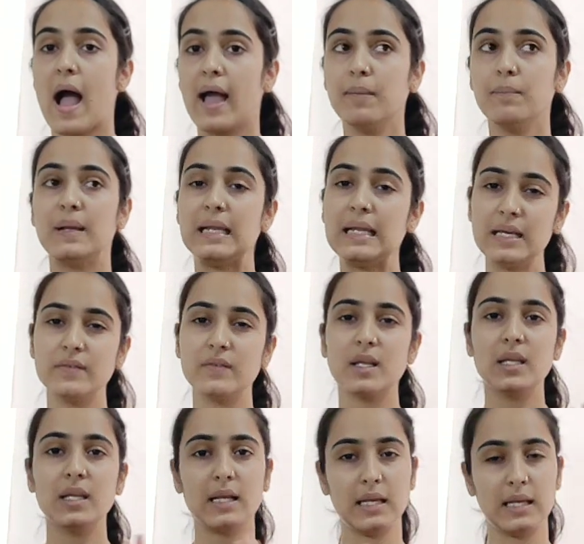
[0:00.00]
I believe
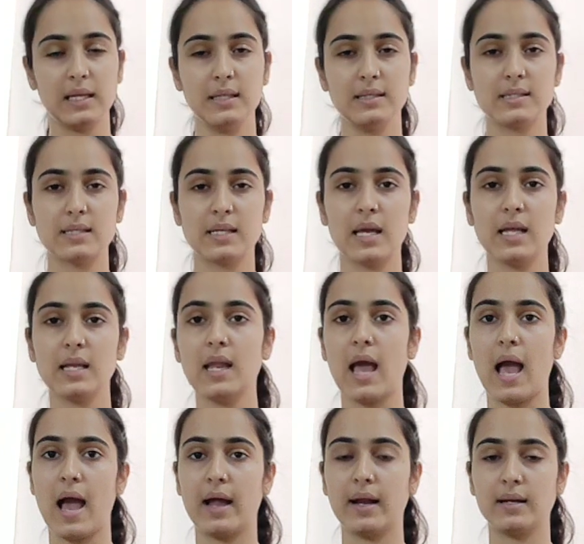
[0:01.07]
in clean
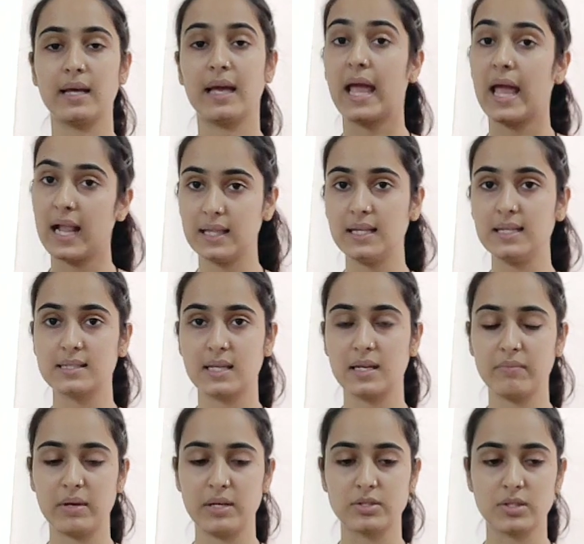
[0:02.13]
skin and healthy
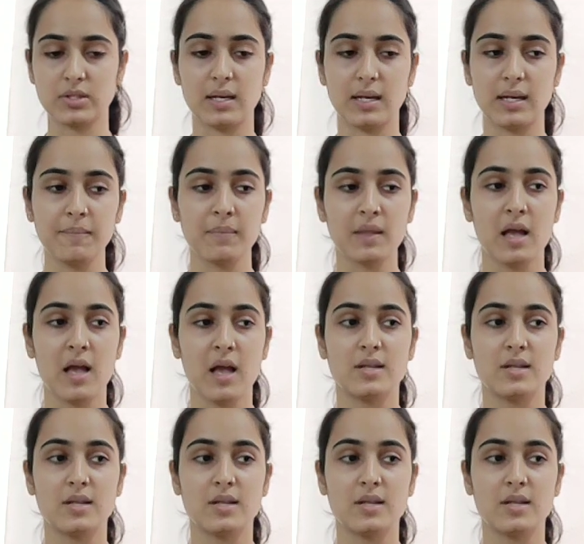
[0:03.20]
skin majorly.